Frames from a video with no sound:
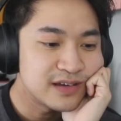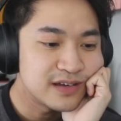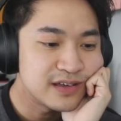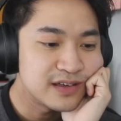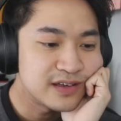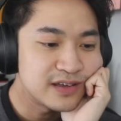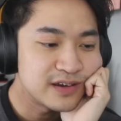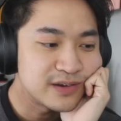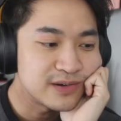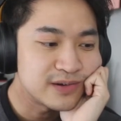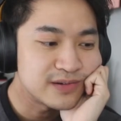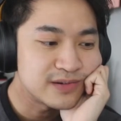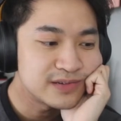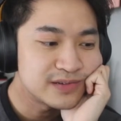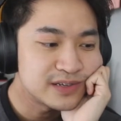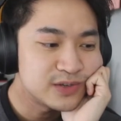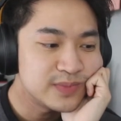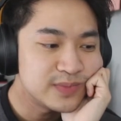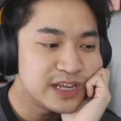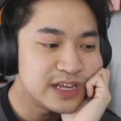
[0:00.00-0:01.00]
you know,
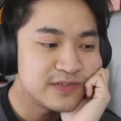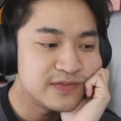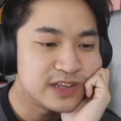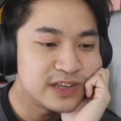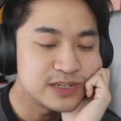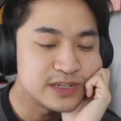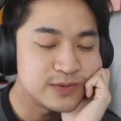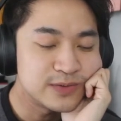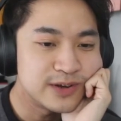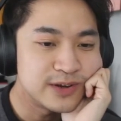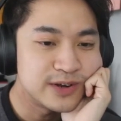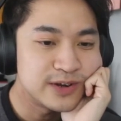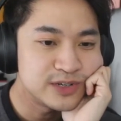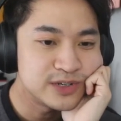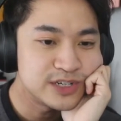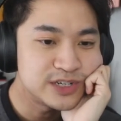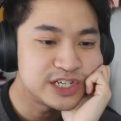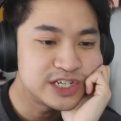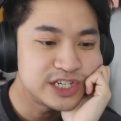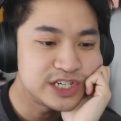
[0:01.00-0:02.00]
so many of these well-known
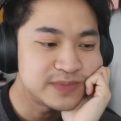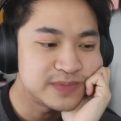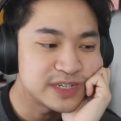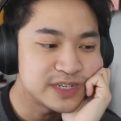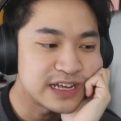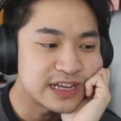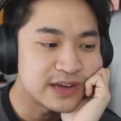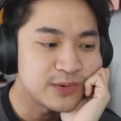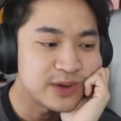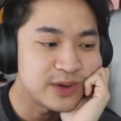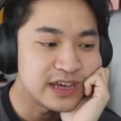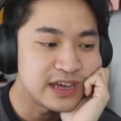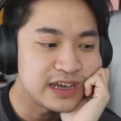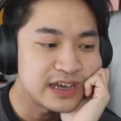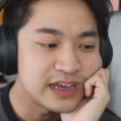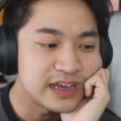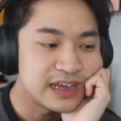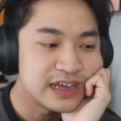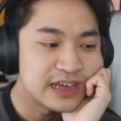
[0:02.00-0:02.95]
ships that we